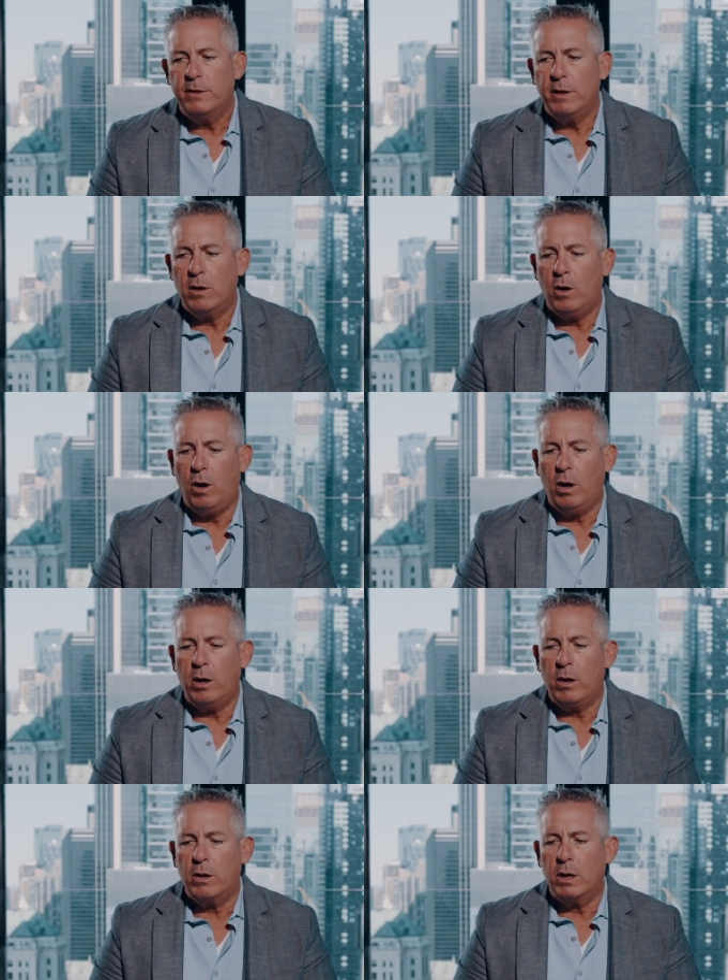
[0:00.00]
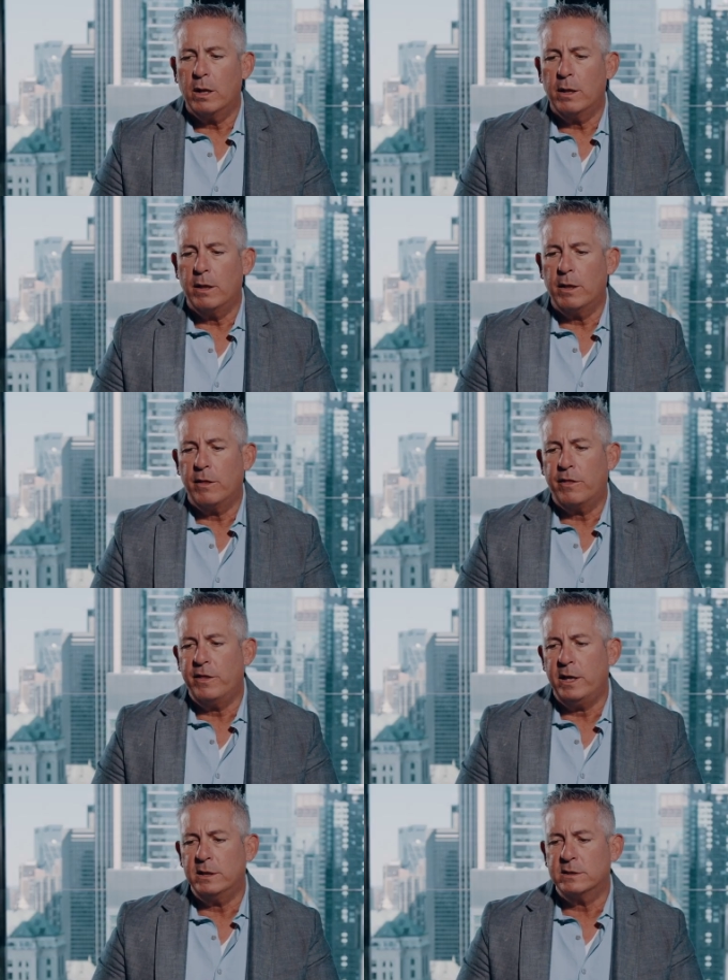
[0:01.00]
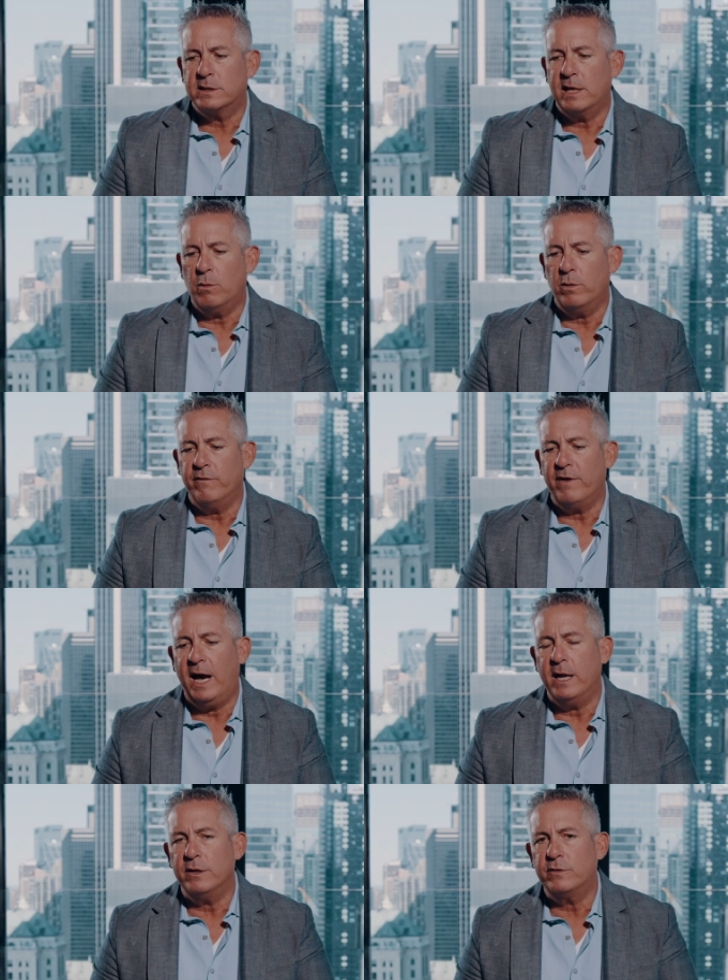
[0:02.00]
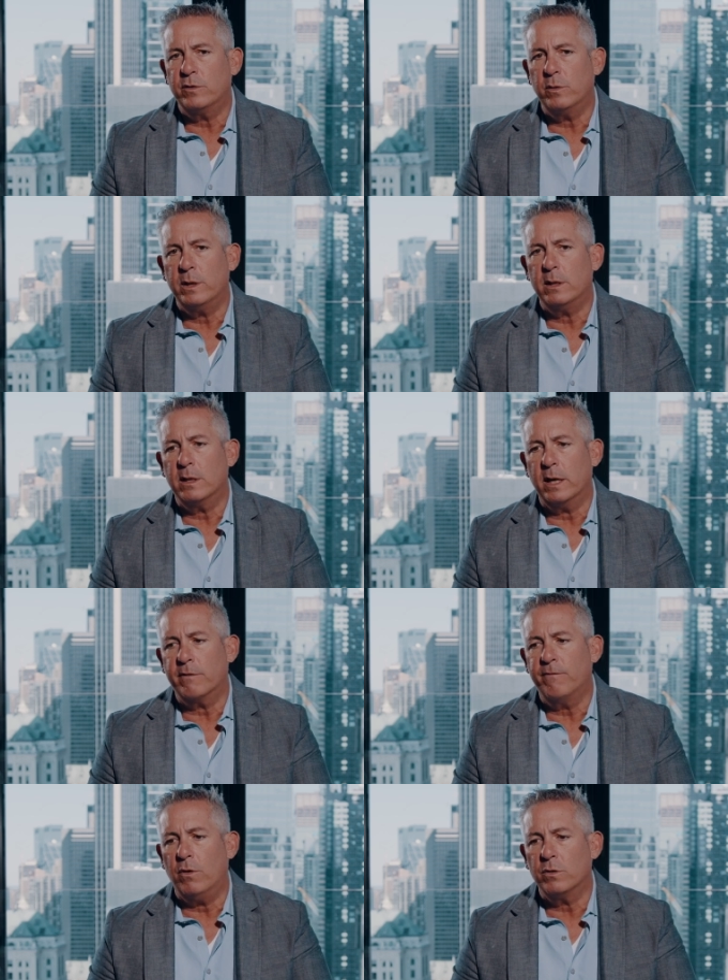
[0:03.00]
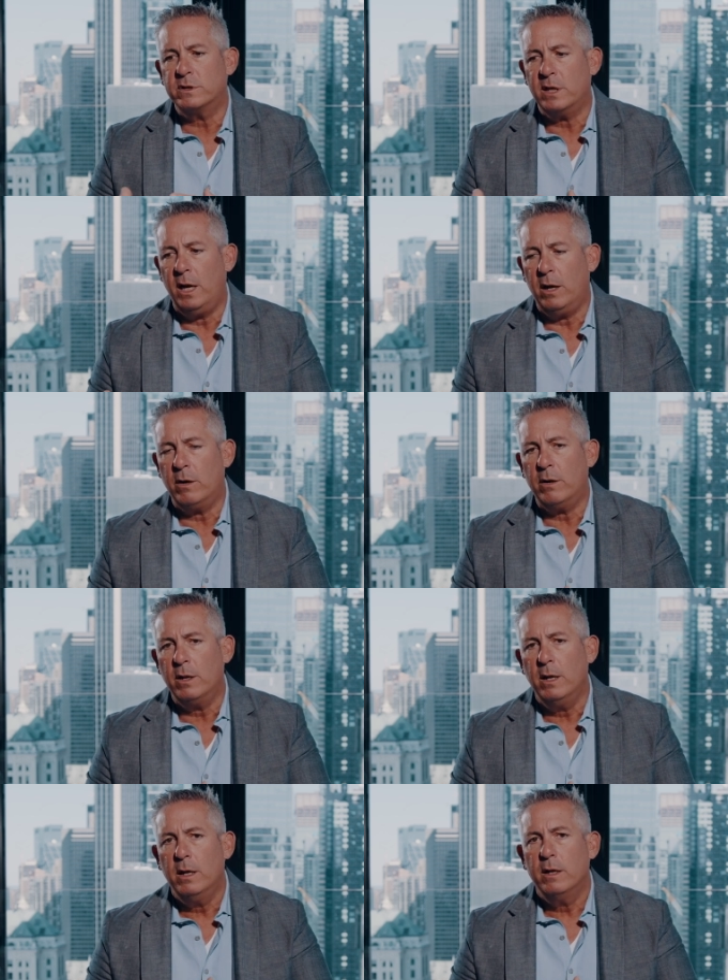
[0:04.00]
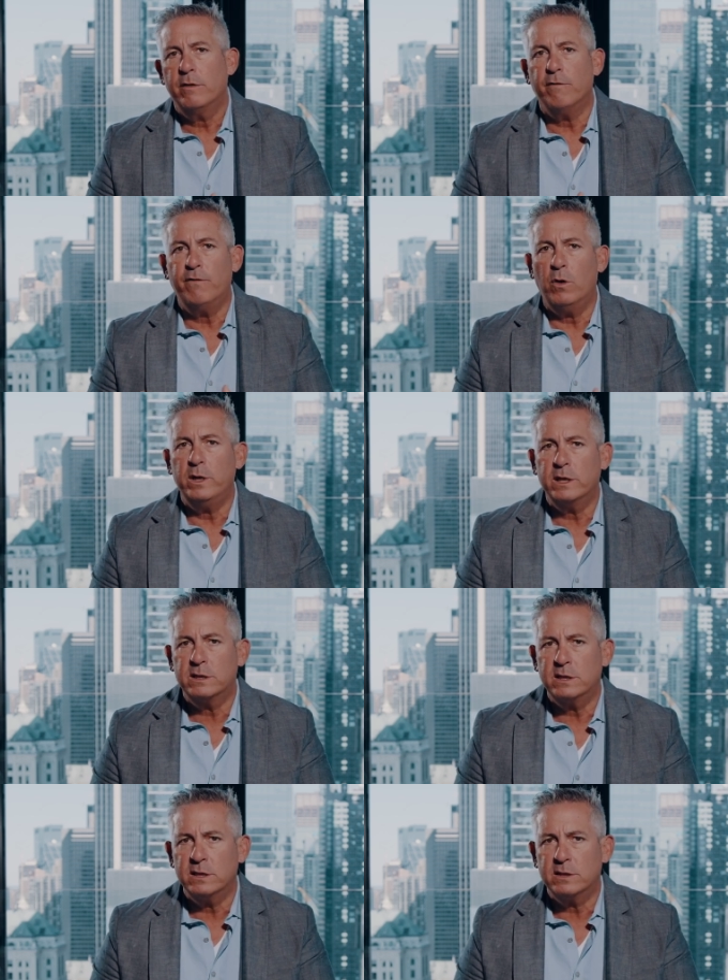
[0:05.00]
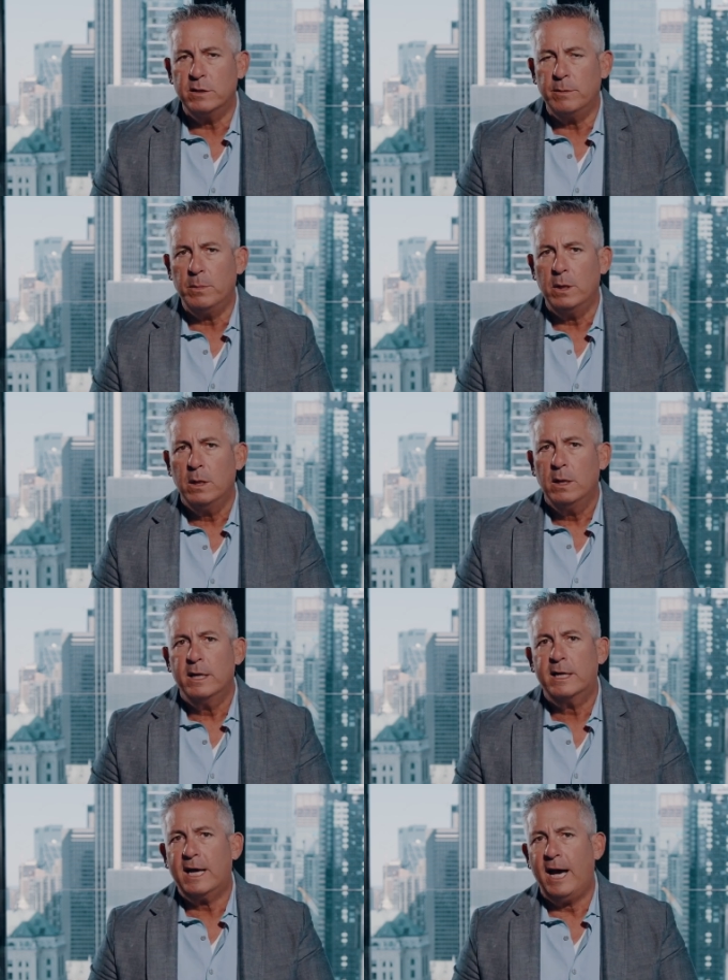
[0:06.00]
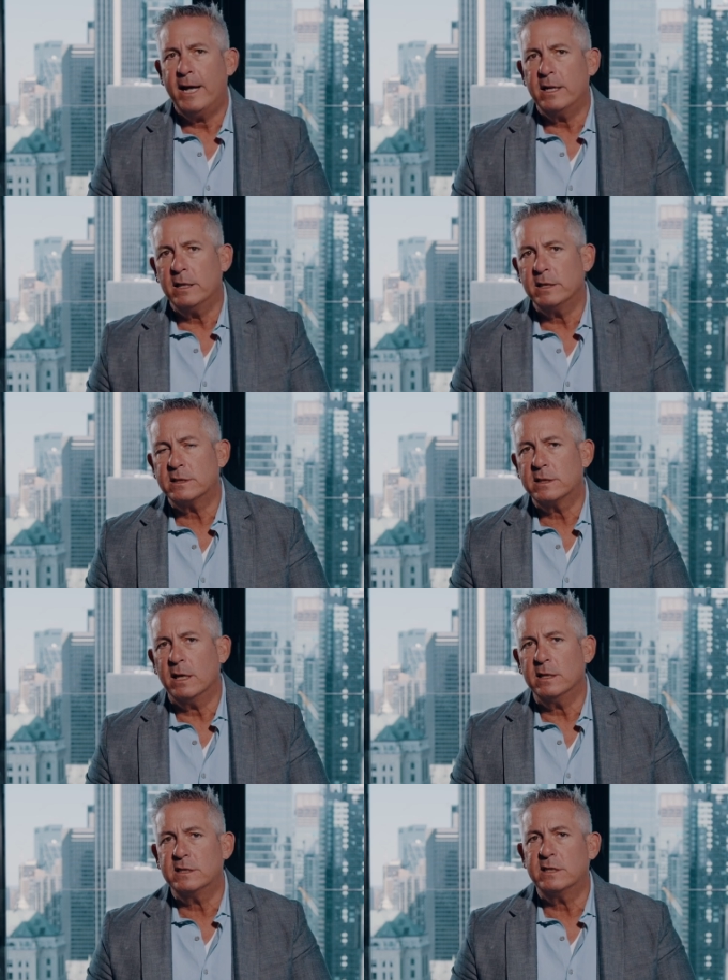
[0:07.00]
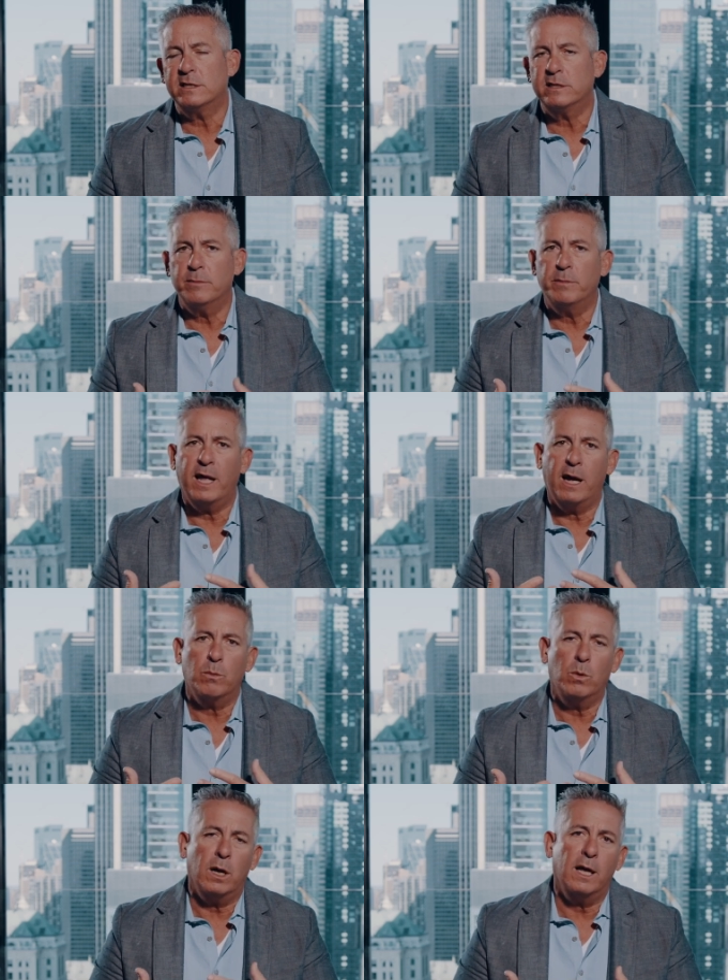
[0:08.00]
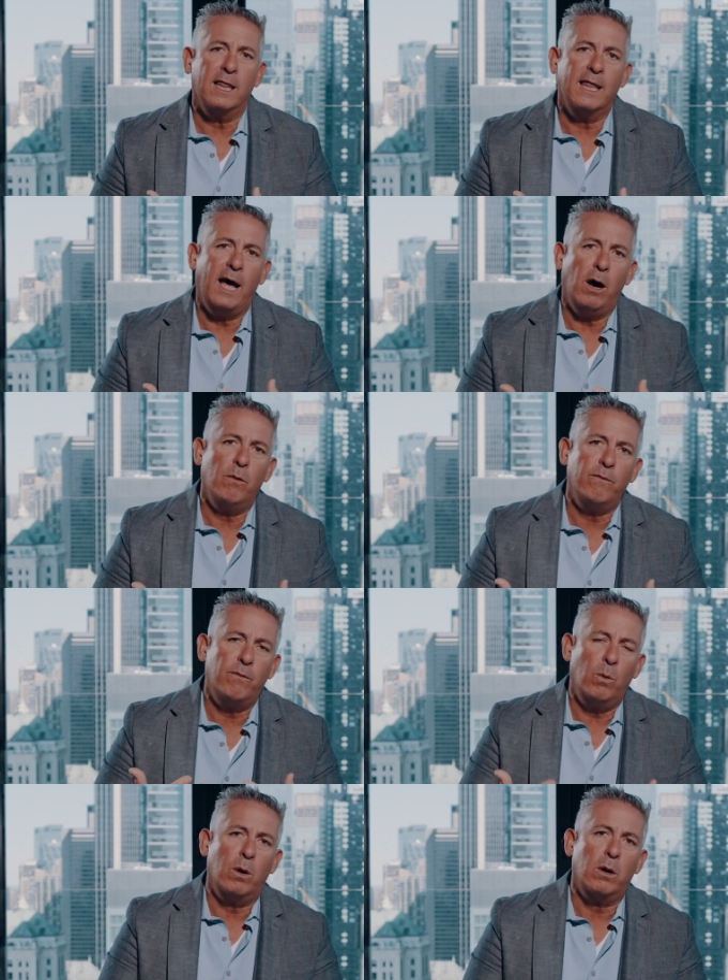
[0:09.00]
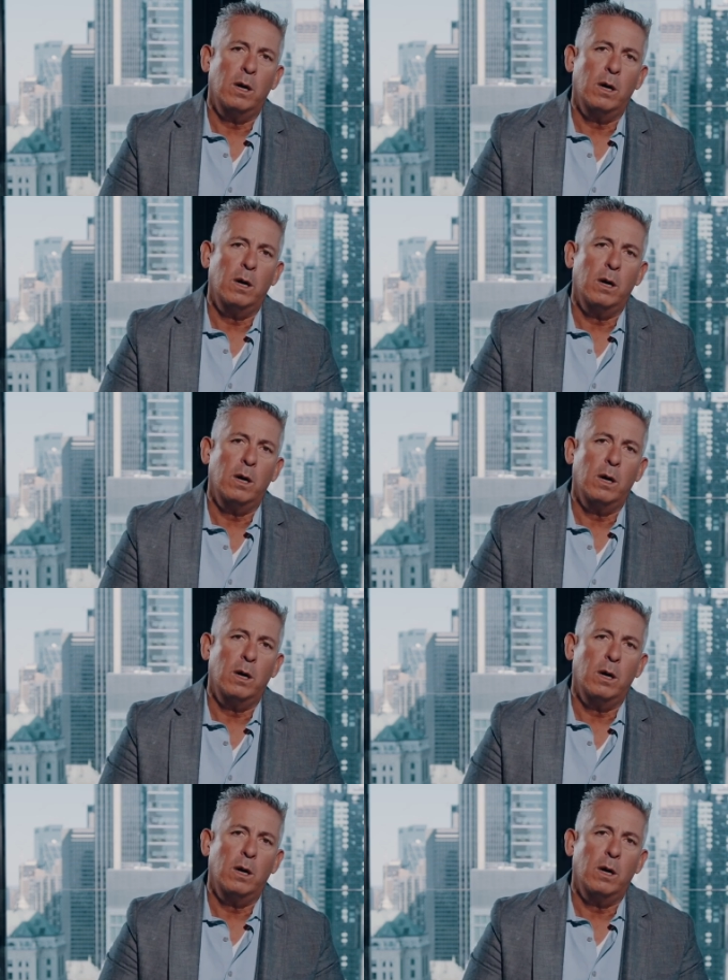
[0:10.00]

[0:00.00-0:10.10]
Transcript: There are things that we've added to it, like Voltaire, the voting system, Catalyst, a system that will allow for